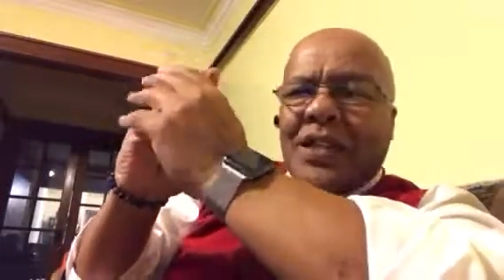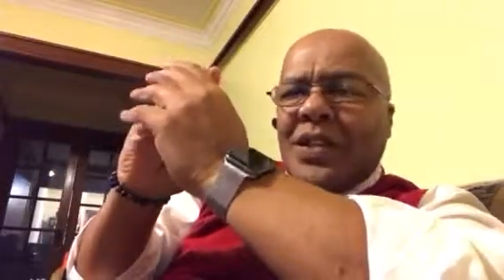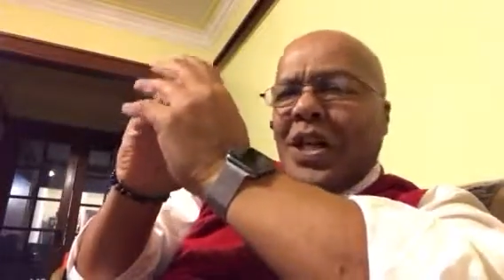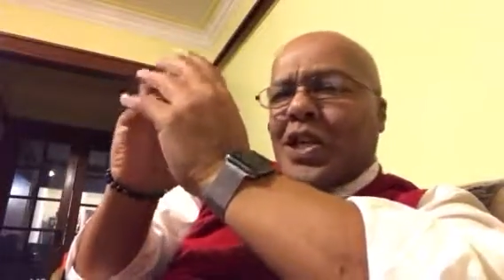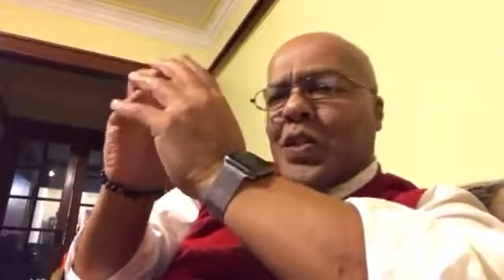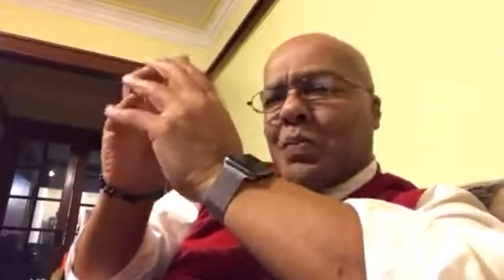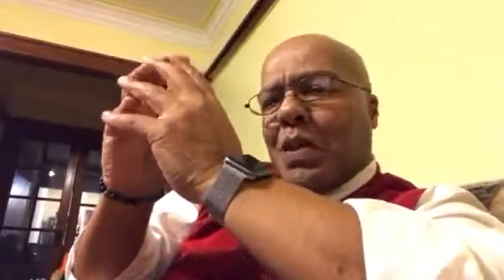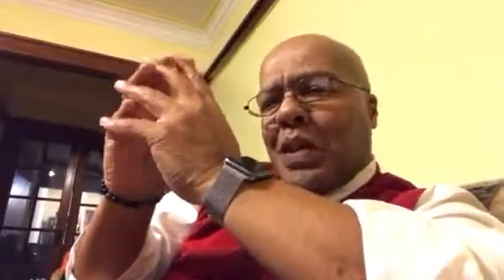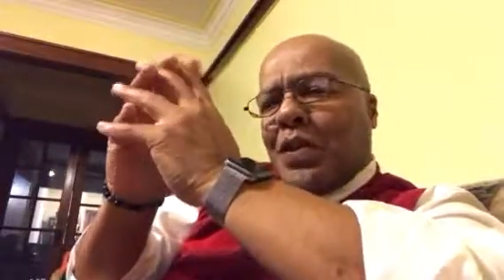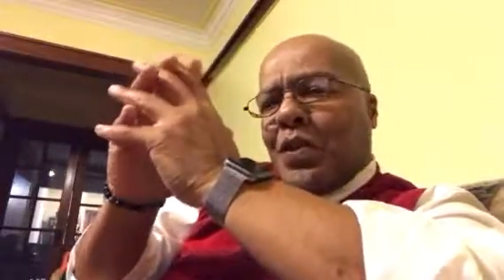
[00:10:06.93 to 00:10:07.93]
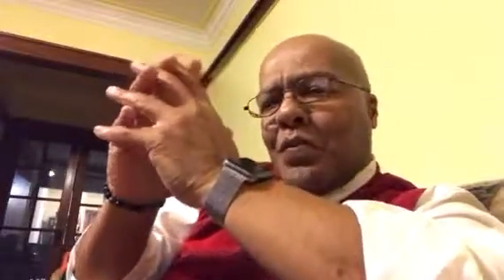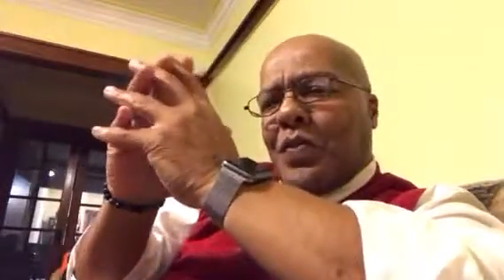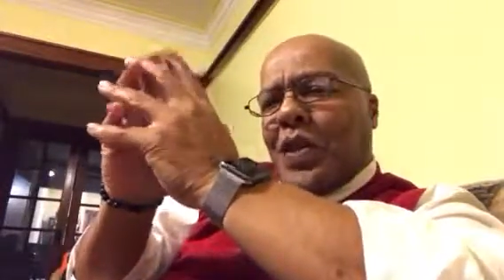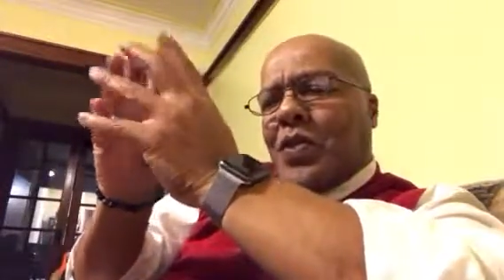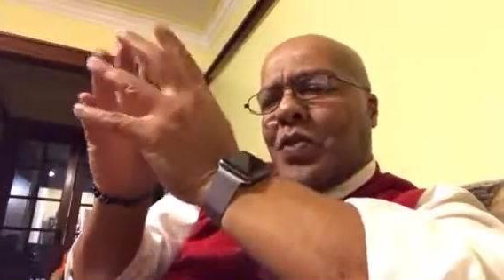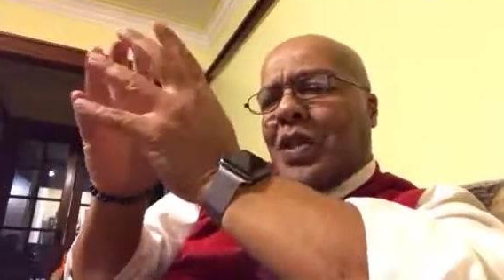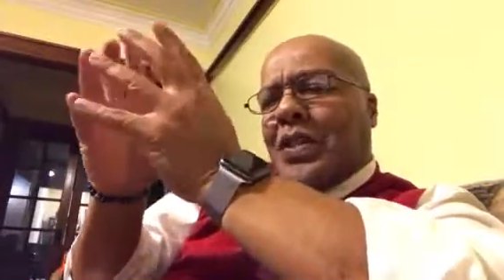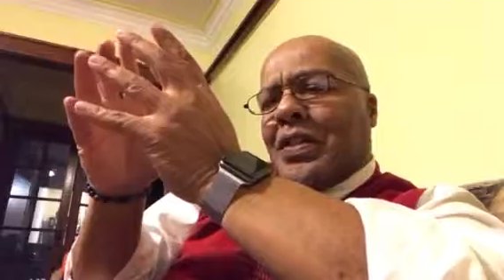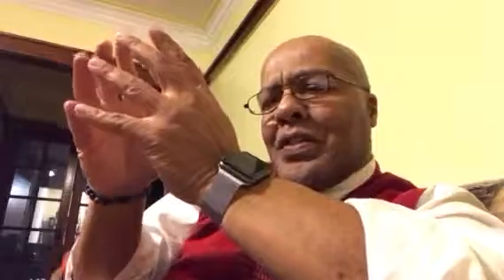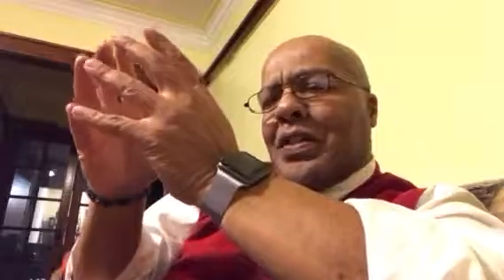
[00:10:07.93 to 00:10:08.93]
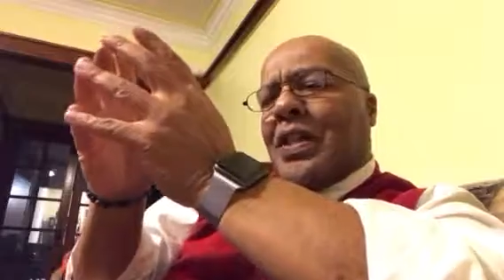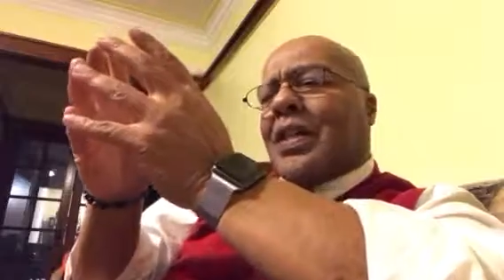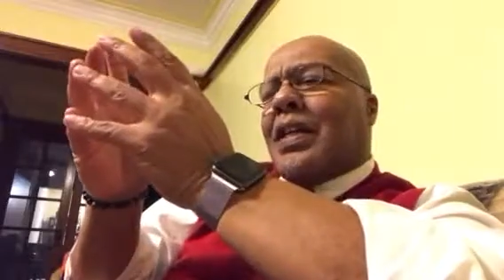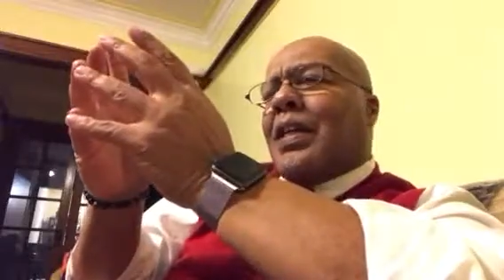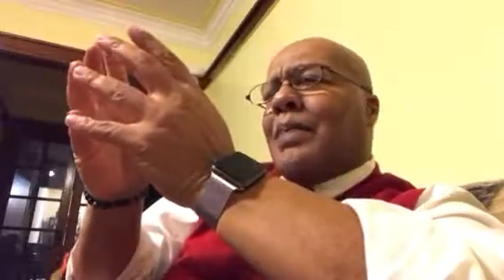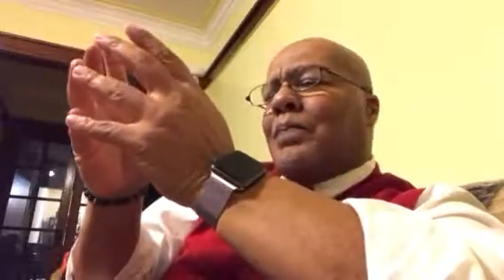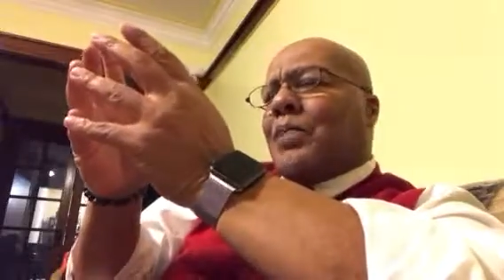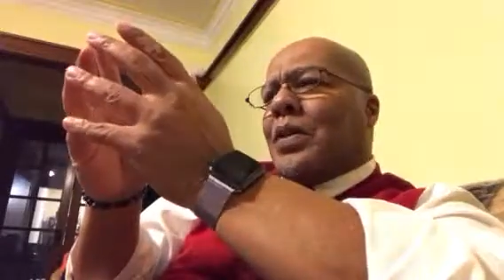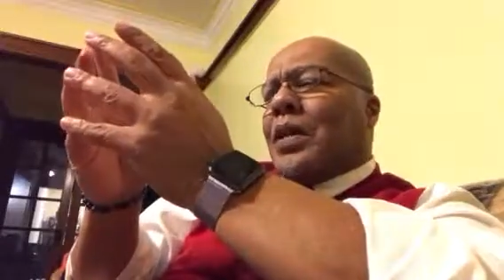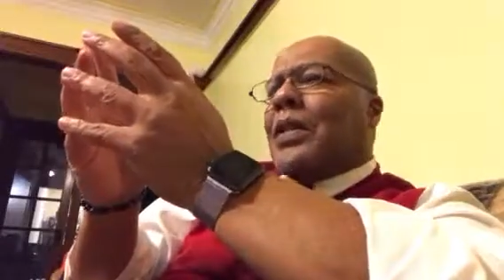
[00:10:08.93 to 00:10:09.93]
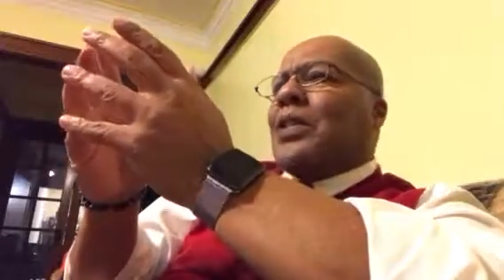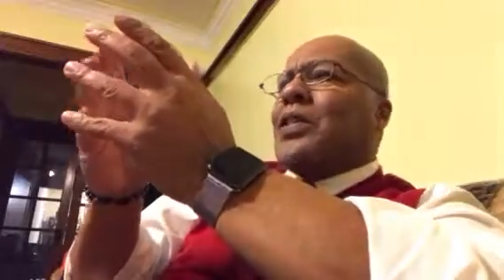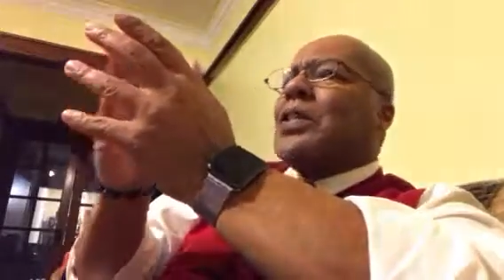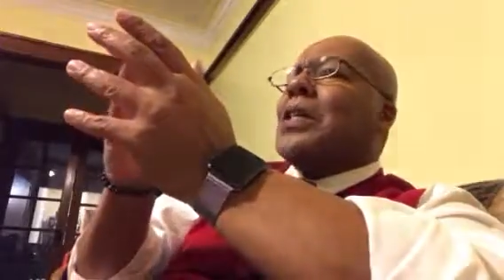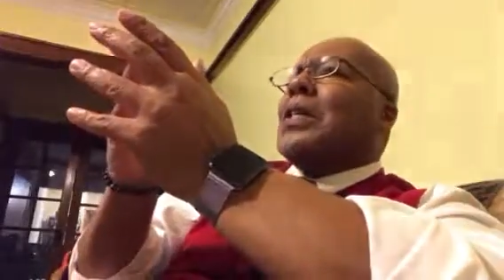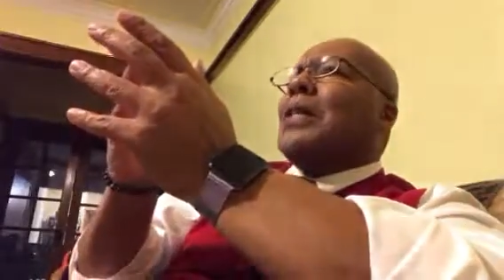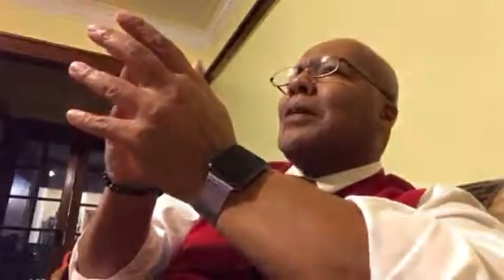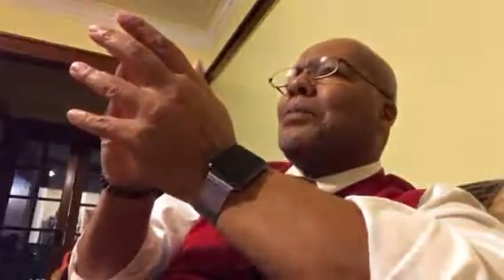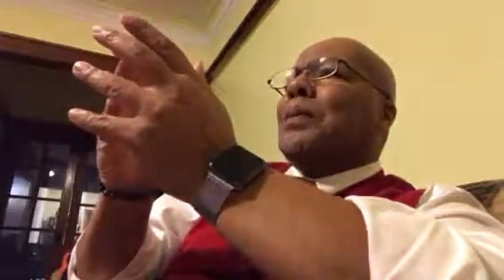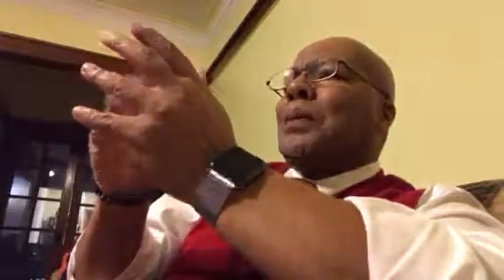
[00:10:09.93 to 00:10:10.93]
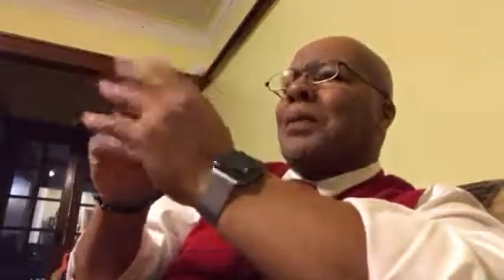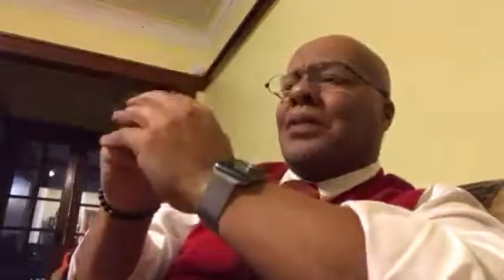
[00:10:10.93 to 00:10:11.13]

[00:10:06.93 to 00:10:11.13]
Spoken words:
You got a smile on your face. You got your chin up.